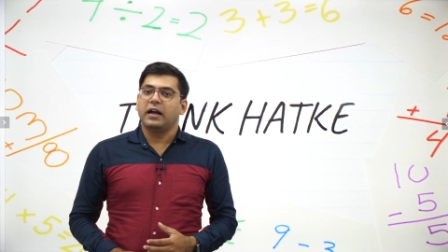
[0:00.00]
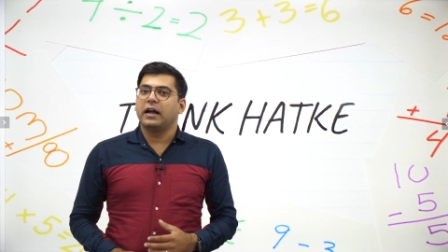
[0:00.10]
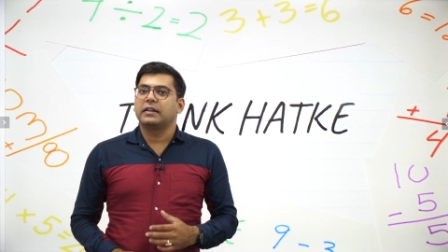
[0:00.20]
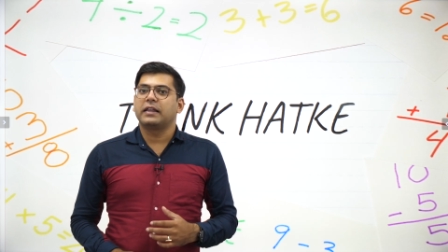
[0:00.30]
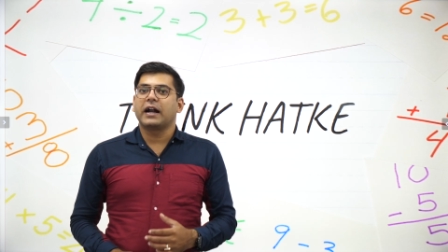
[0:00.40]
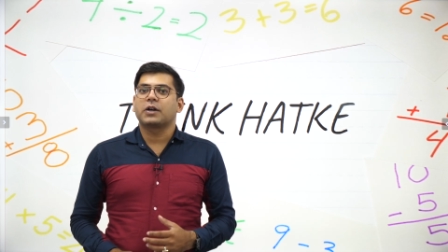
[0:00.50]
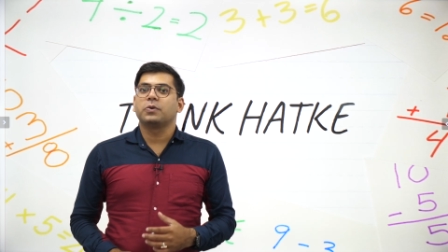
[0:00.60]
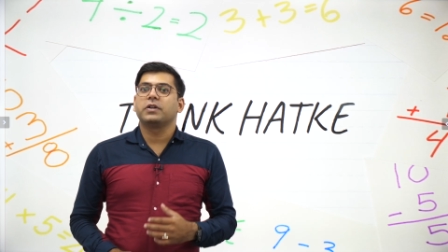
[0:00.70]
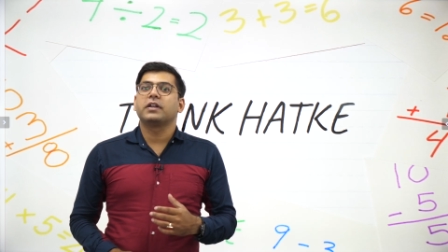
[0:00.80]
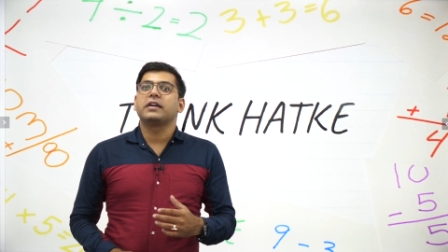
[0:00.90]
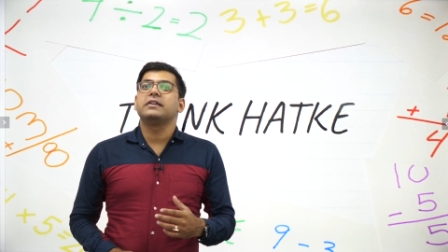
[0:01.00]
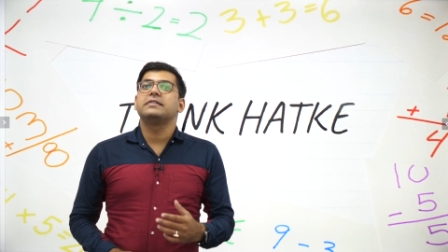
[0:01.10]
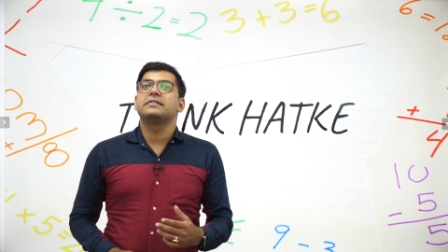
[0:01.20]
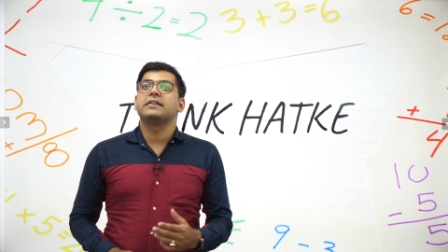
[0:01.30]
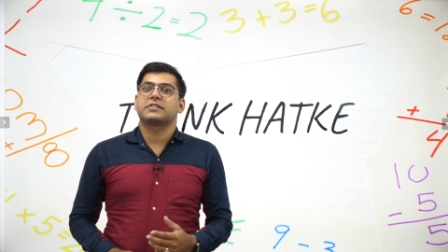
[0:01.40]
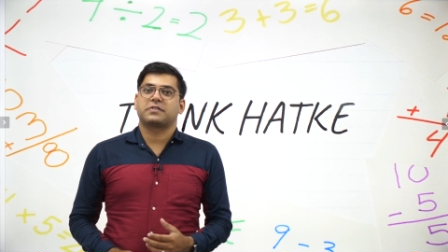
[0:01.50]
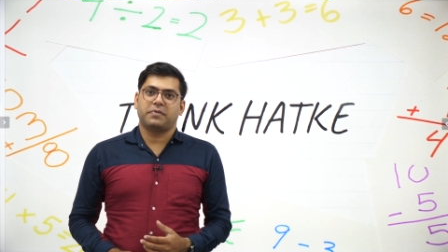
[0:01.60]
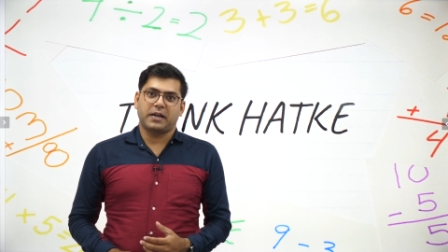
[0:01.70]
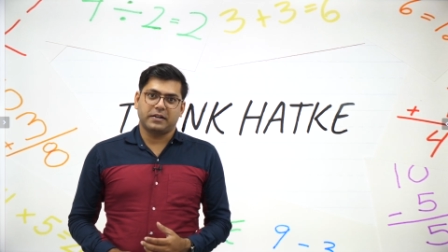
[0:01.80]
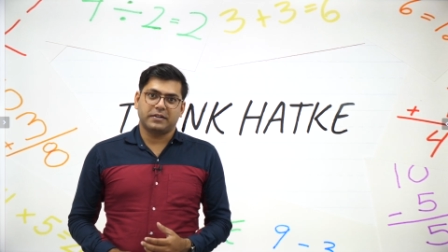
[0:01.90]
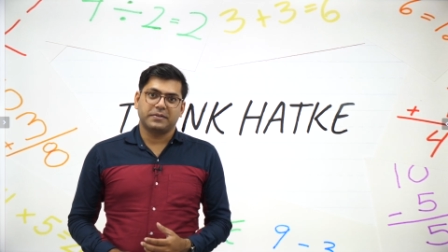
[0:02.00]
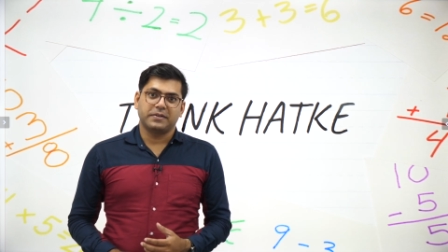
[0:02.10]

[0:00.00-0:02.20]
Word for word: and that too in the easiest manner.